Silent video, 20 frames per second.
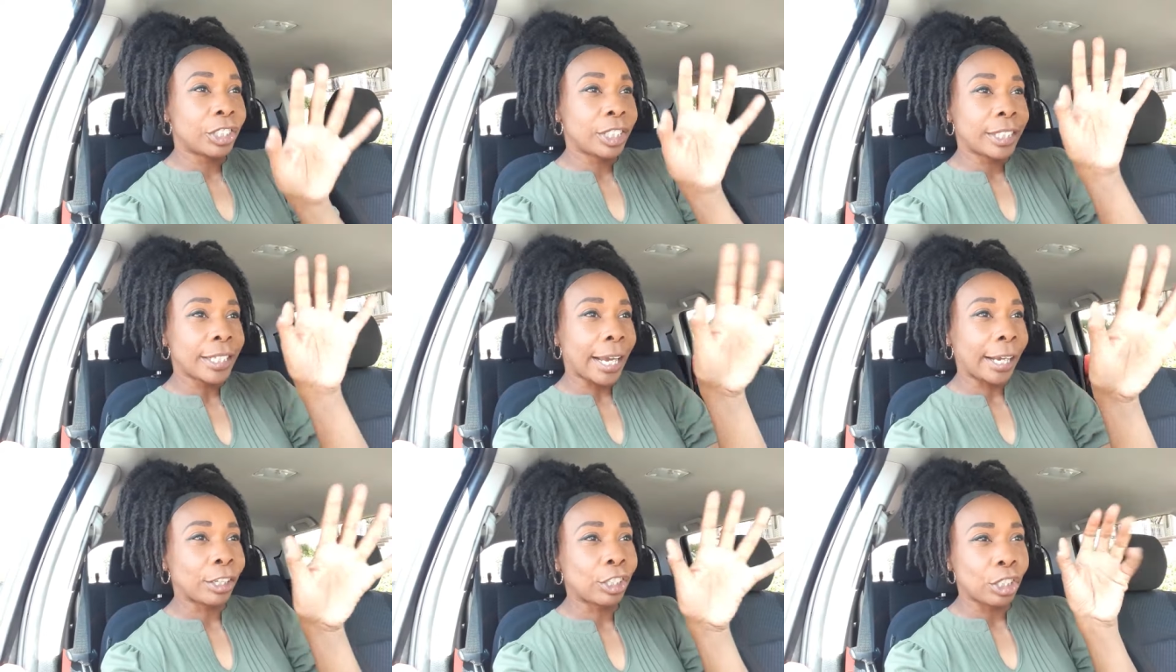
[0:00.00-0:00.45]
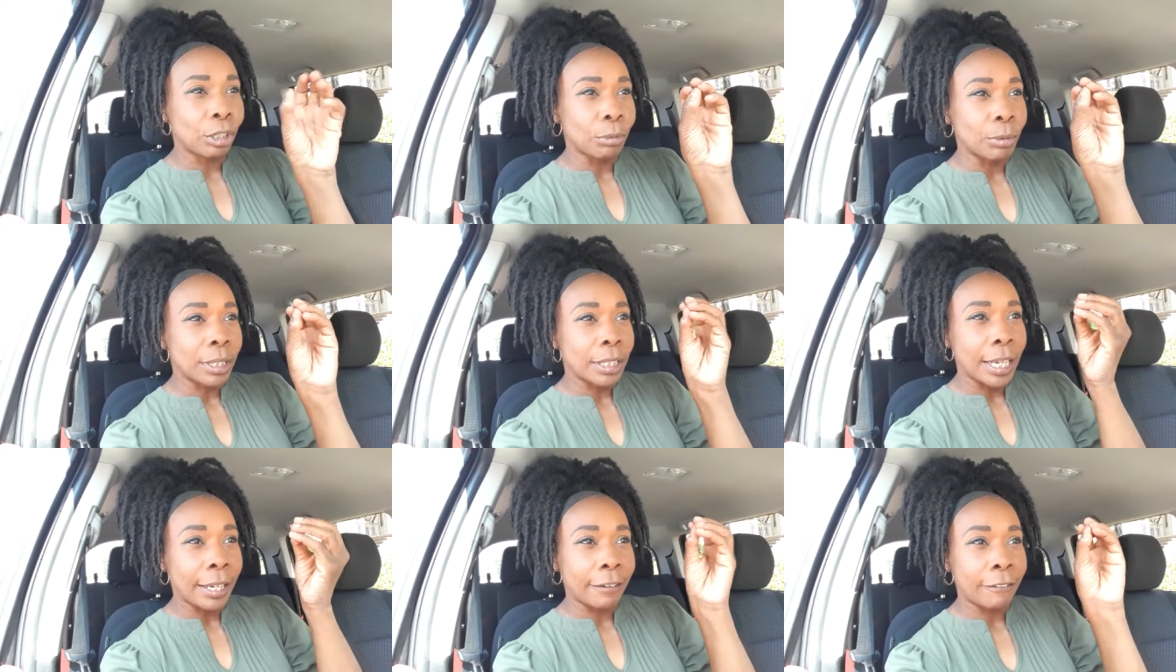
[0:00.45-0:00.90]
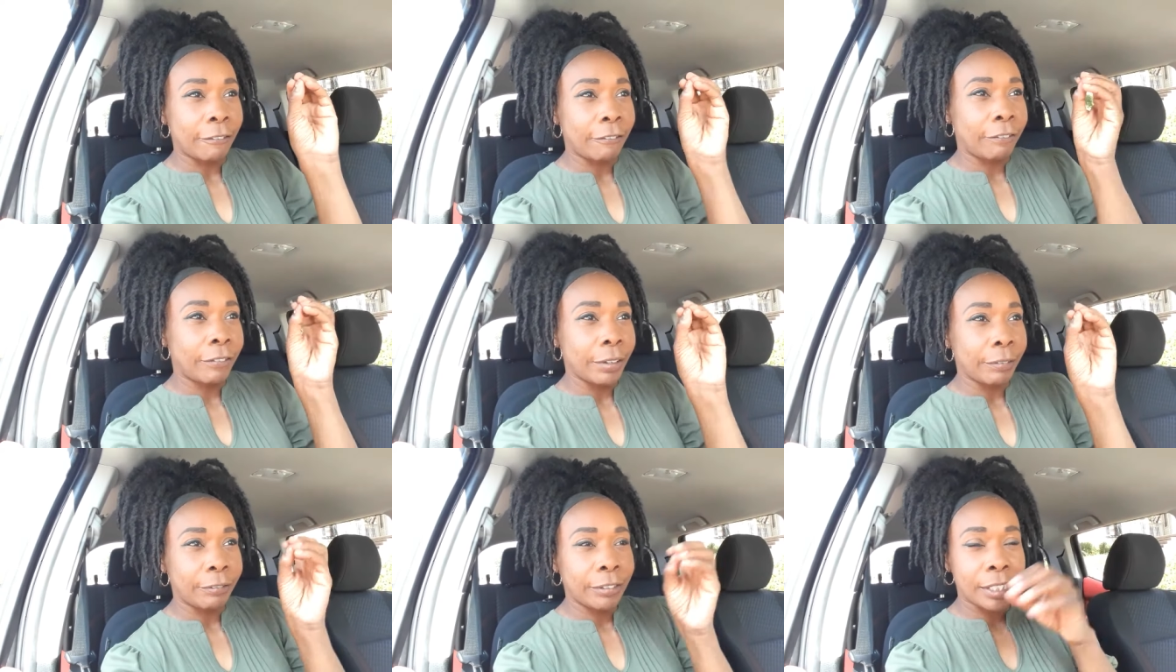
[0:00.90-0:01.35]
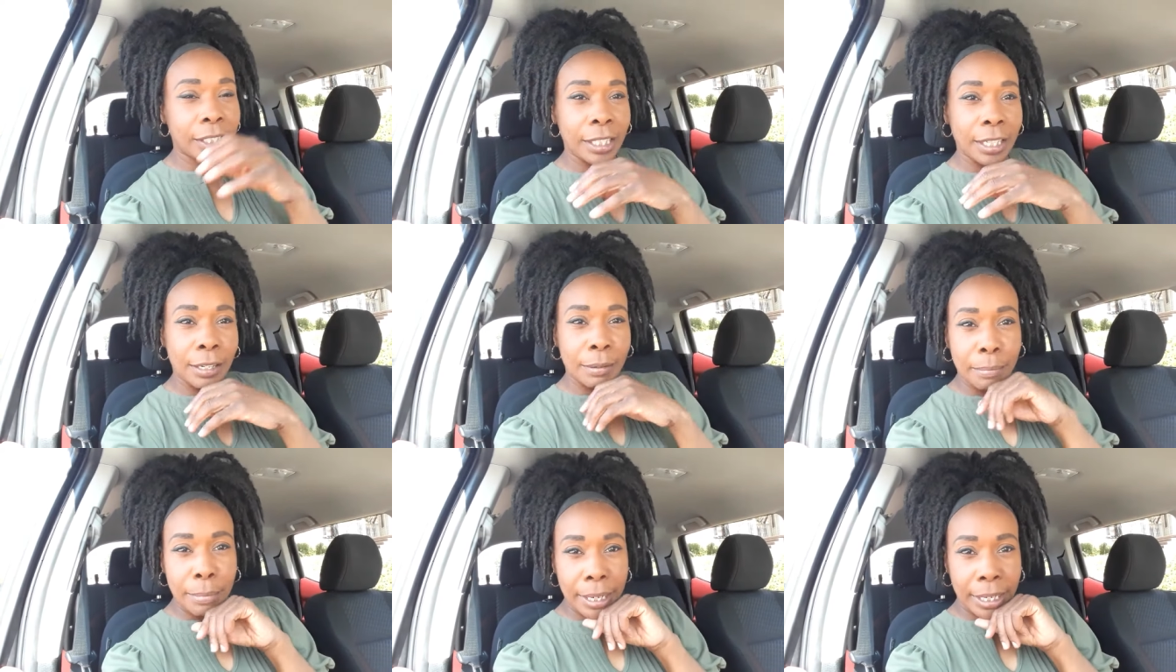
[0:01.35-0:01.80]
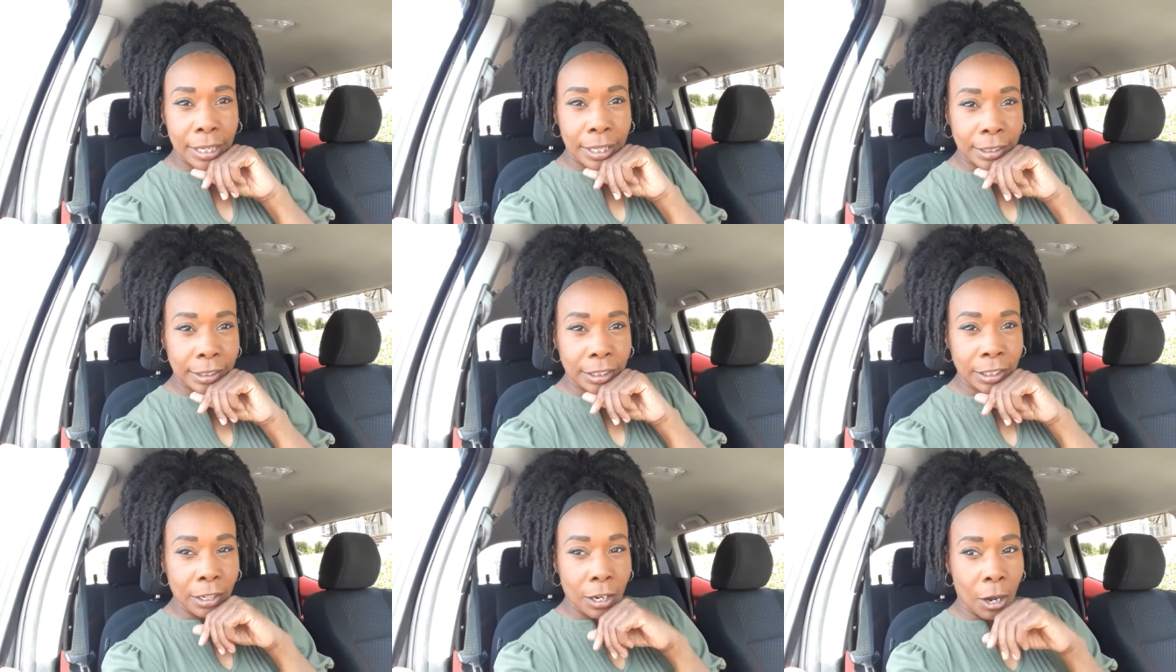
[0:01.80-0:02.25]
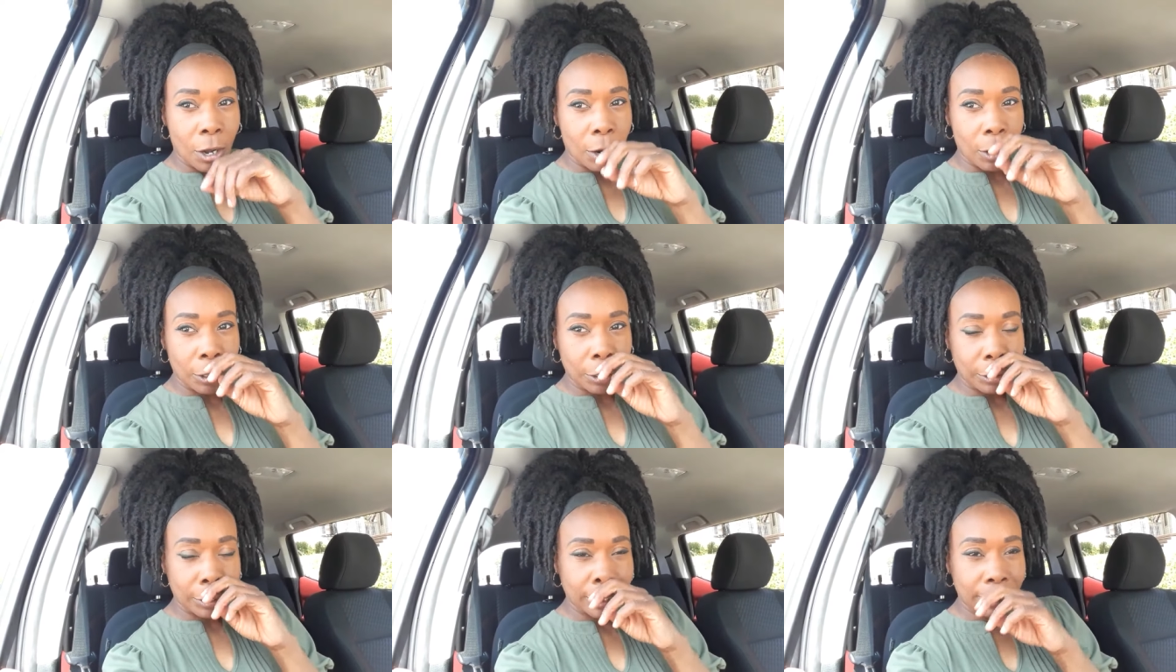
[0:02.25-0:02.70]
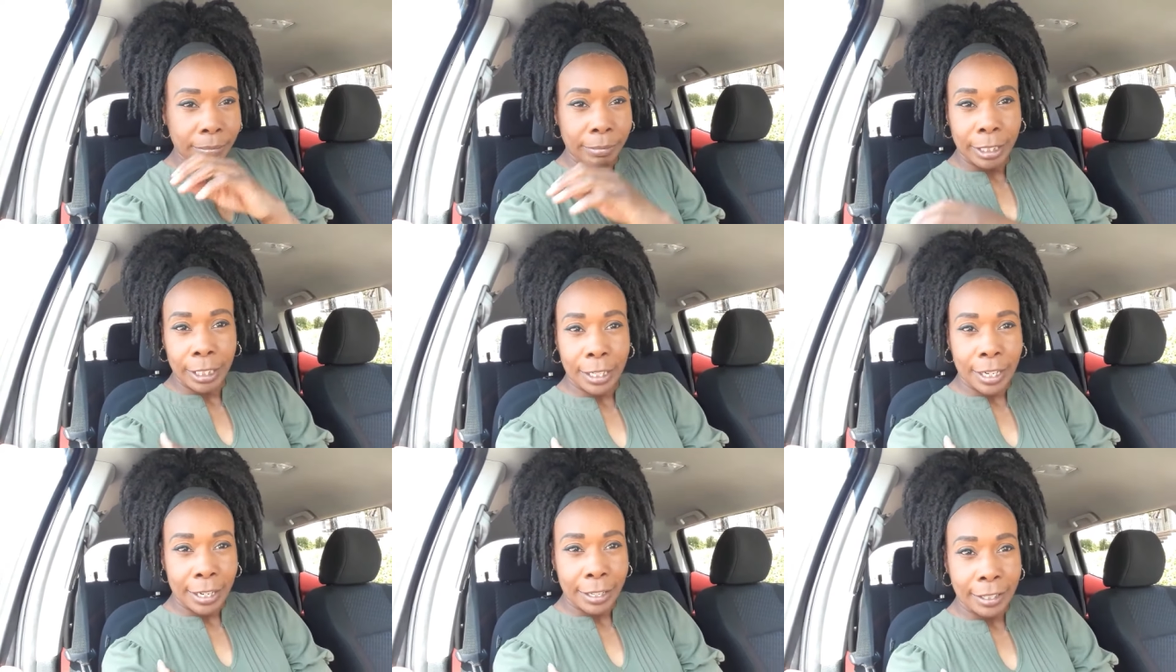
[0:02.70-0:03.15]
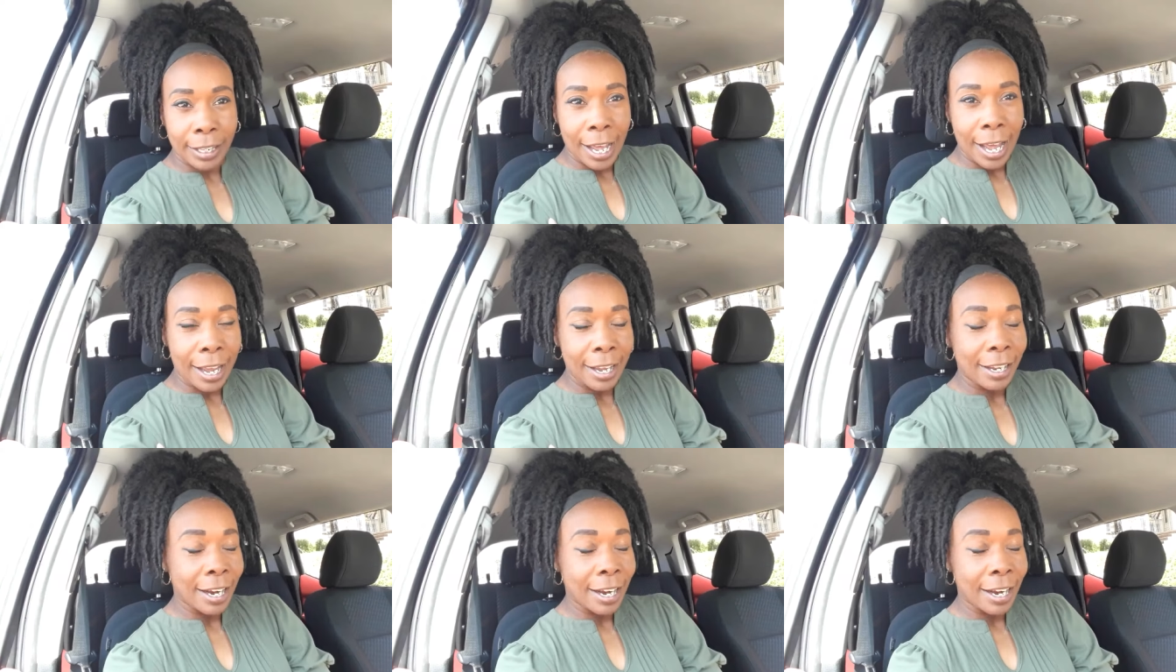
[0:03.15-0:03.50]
section was like 15 minutes long or something like that.